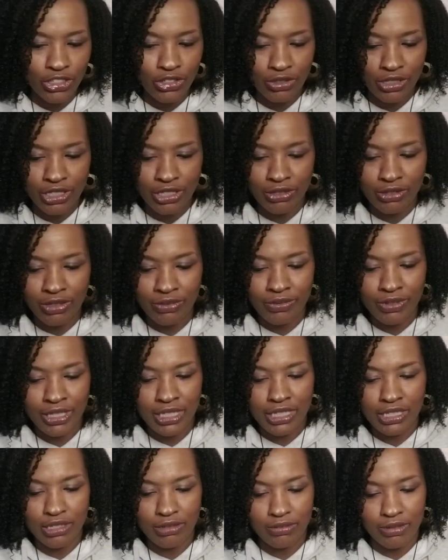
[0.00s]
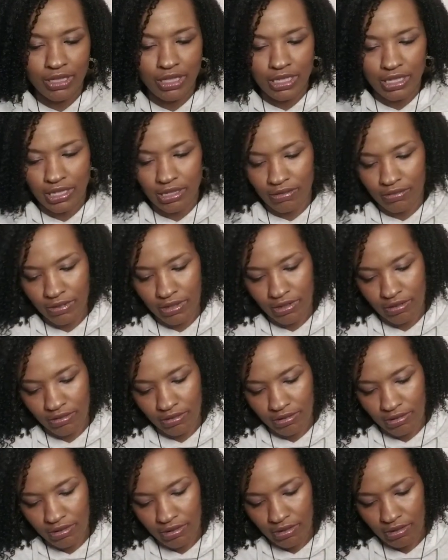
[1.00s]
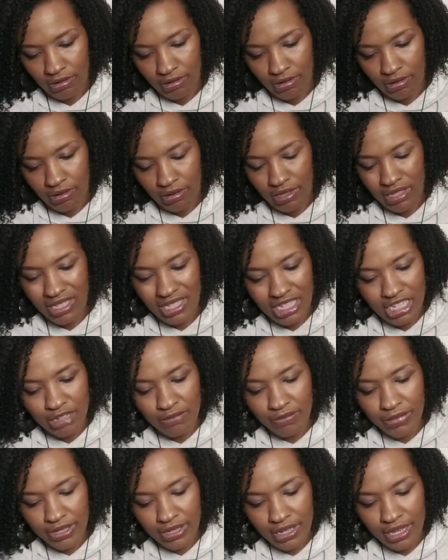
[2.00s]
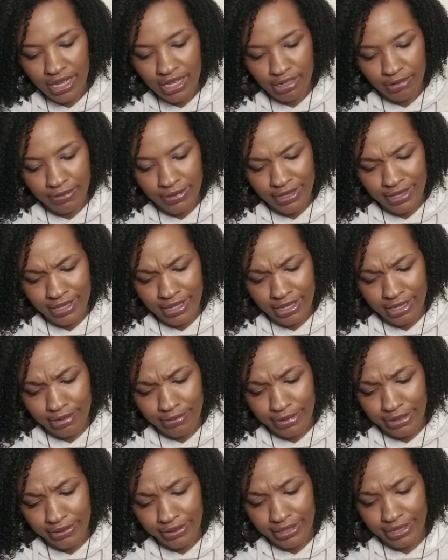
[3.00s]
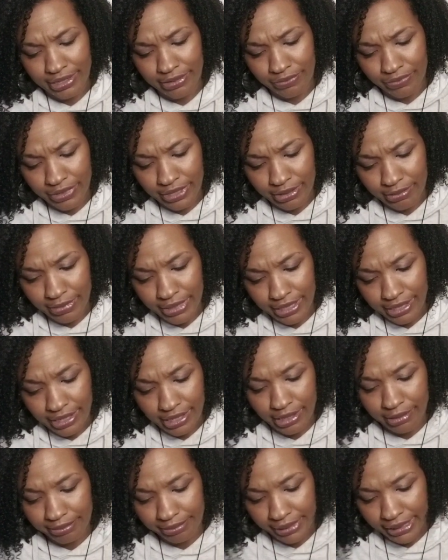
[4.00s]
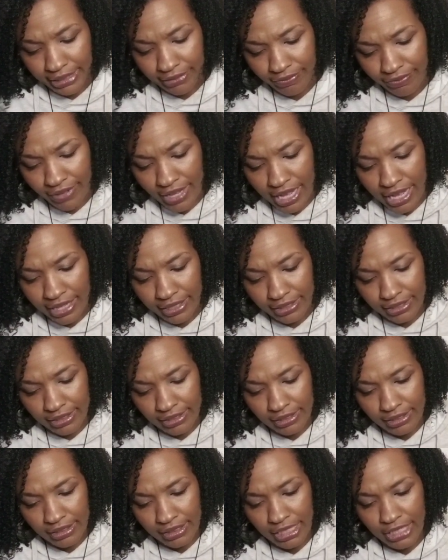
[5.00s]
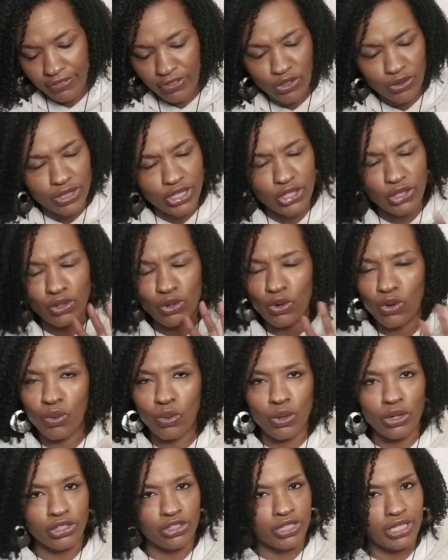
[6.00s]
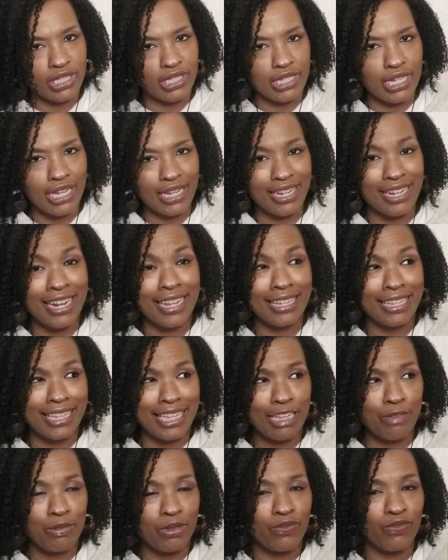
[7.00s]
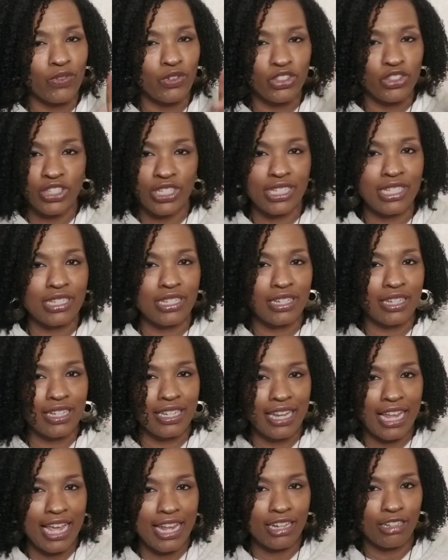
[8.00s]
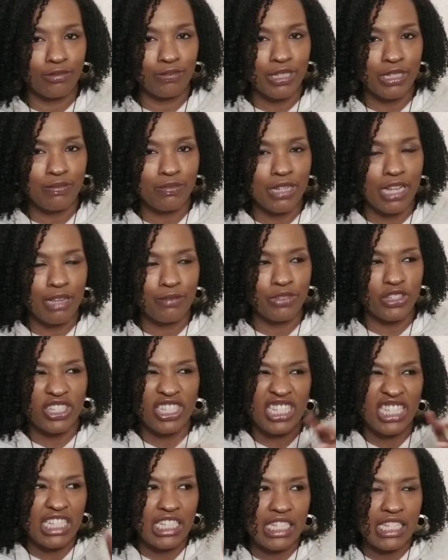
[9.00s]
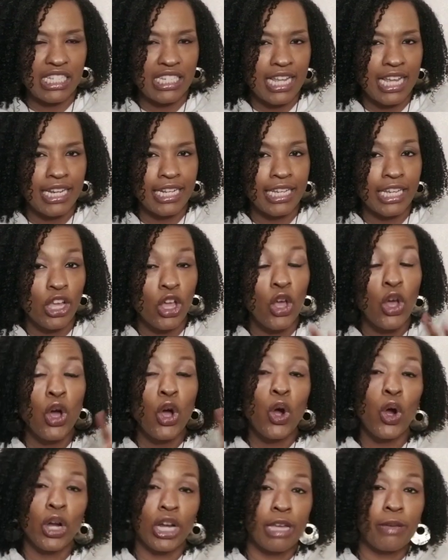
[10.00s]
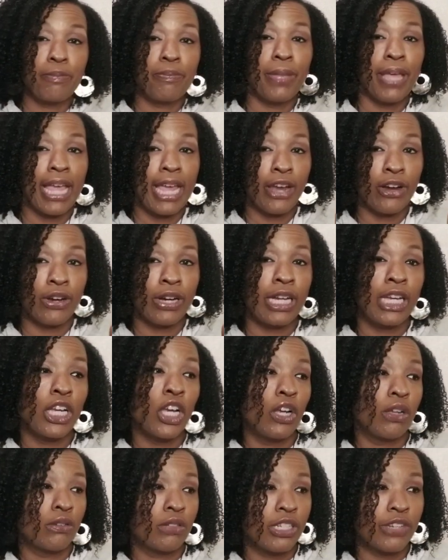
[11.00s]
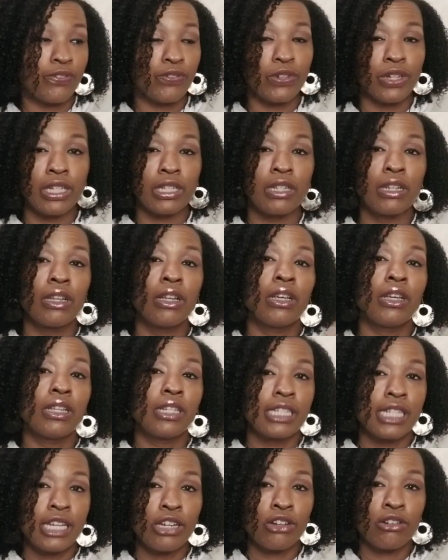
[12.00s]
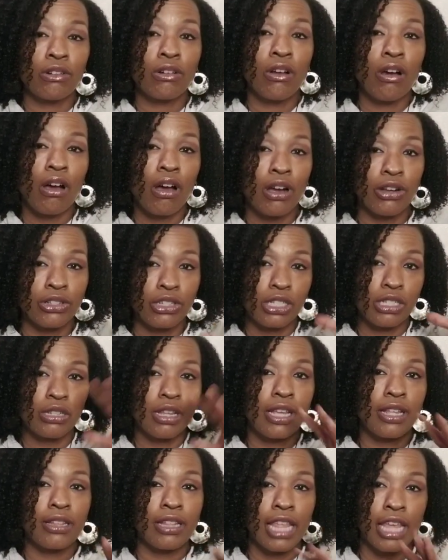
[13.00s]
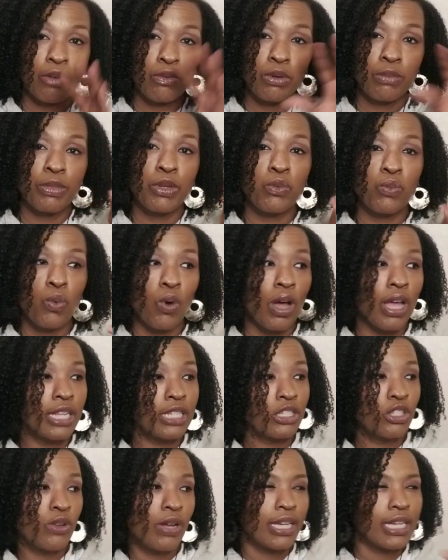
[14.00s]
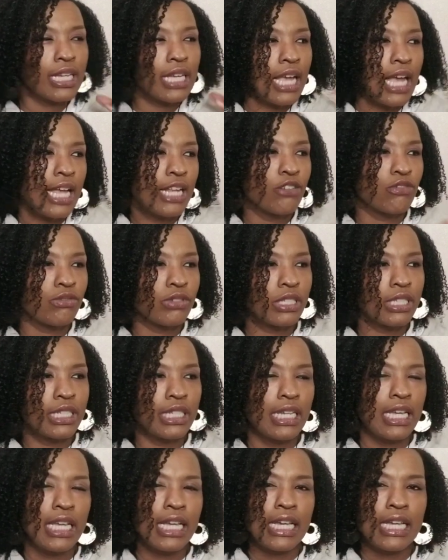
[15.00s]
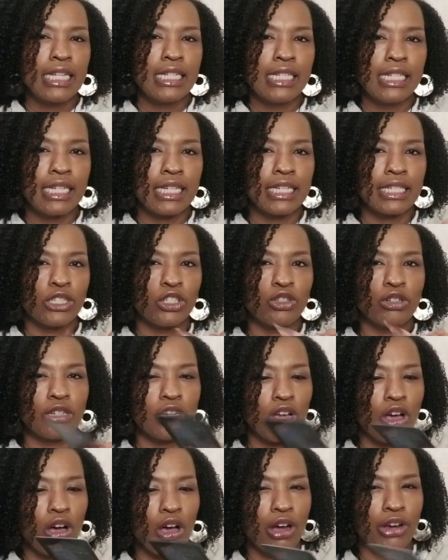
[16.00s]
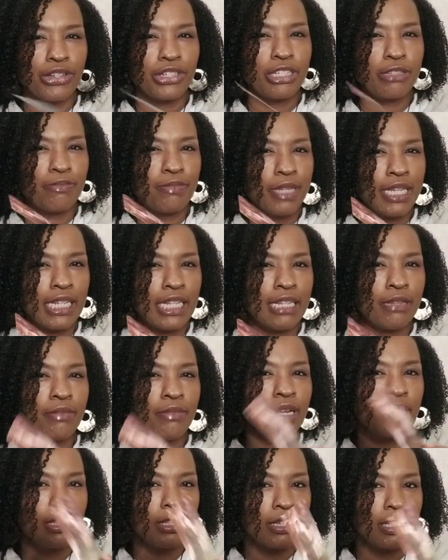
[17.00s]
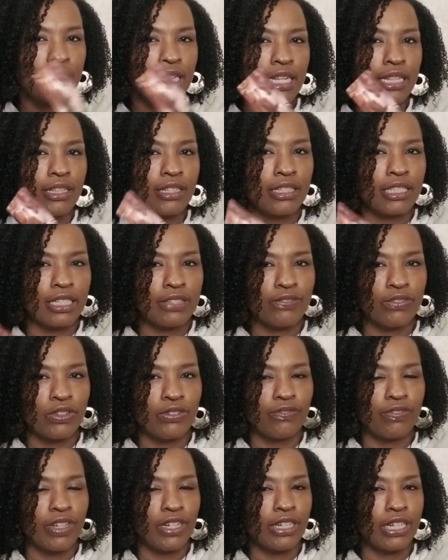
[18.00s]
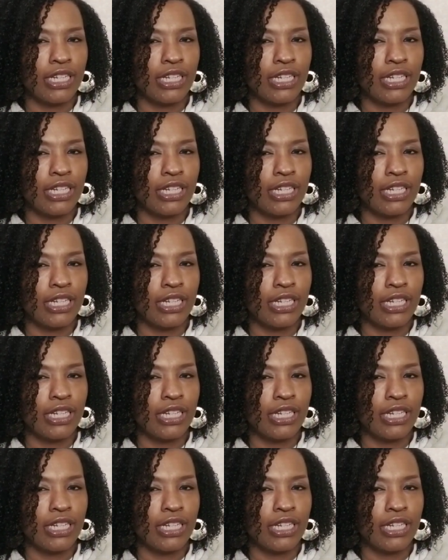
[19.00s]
enjoy doing readings with this one. The steampunk has me thinking about getting rid of my copy, in fact. Even though it's a gorgeous deck, and I keep it for just looking at them sometimes, just the aesthetic, or comparing different tarot cards, and they would be one, so I could kind of really dig into a card's meaning by looking at the different